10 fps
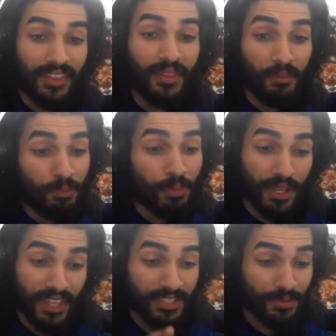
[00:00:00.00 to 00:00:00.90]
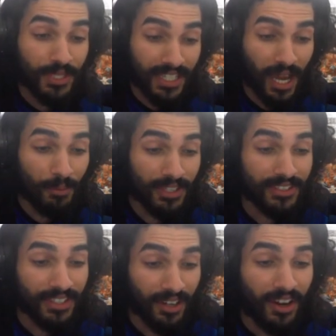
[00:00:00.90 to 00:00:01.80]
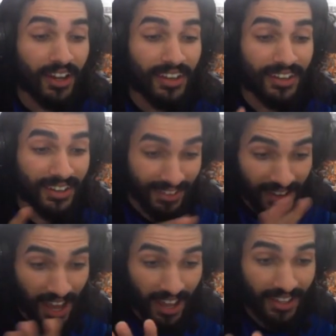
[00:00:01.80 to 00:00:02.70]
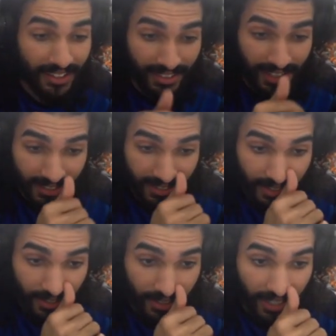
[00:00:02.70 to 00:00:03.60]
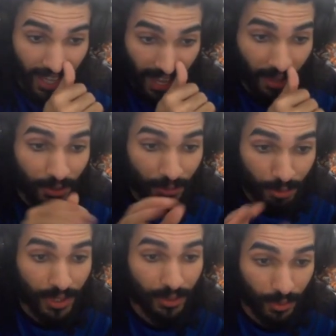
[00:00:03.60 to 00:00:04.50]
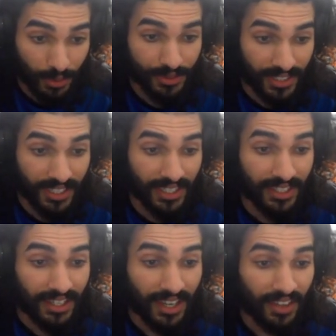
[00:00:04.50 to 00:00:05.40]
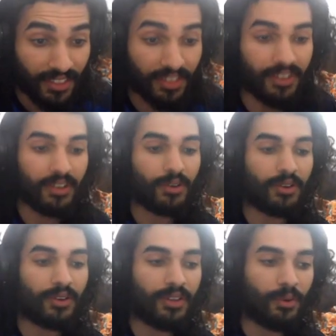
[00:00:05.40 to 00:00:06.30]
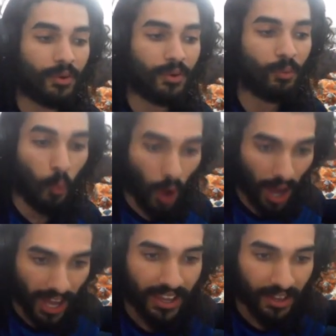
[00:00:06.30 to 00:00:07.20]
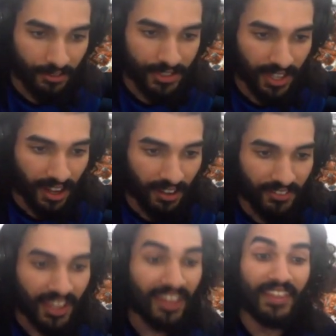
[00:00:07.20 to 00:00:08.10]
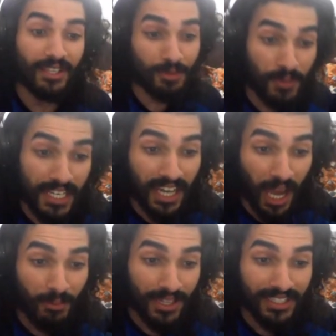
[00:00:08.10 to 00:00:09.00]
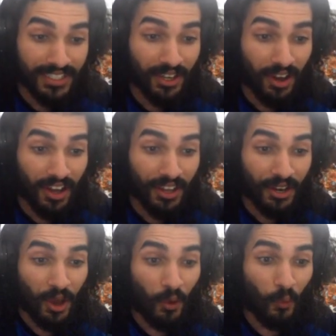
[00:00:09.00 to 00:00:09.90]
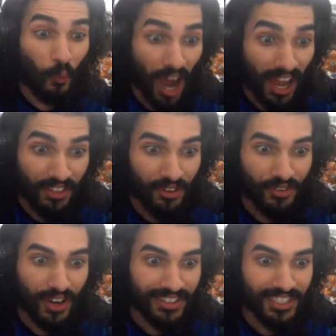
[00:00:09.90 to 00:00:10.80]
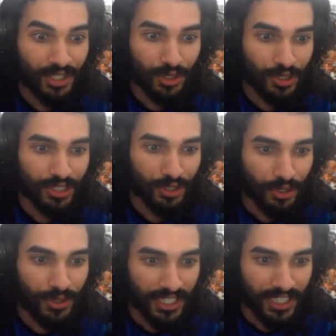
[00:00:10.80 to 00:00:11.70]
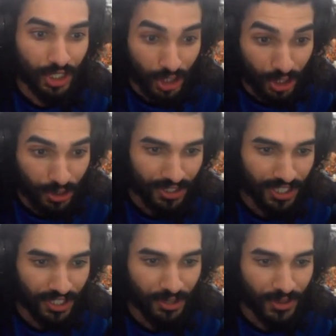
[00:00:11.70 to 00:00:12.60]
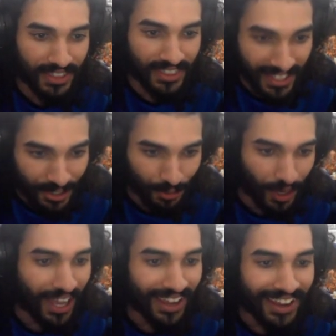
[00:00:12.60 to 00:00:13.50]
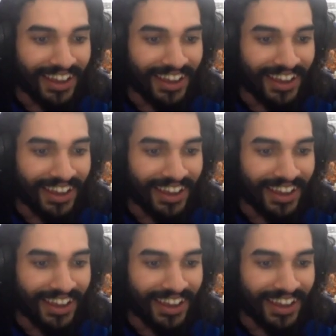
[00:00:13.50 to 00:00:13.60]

But that's me commenting on not necessarily how the prequels did the why of stuff. That's me commenting on why the fuck did George Lucas choose to do it this way?